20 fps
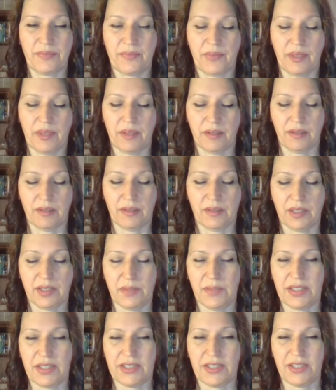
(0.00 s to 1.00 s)

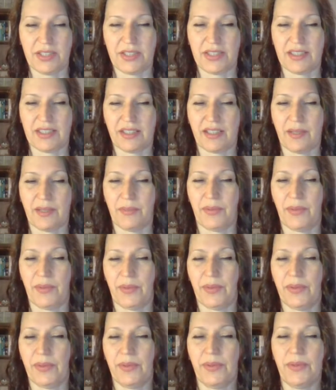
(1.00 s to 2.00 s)
The messages that come
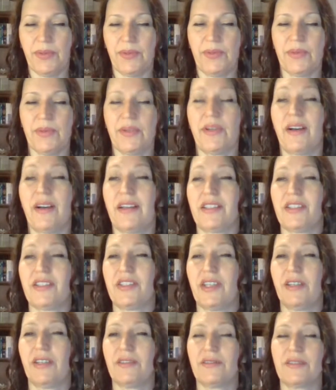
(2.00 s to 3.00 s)
through guided
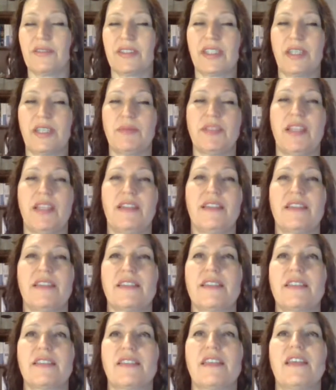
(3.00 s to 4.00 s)
channels keep telling
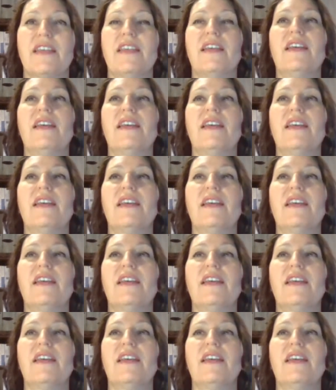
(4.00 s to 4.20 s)
us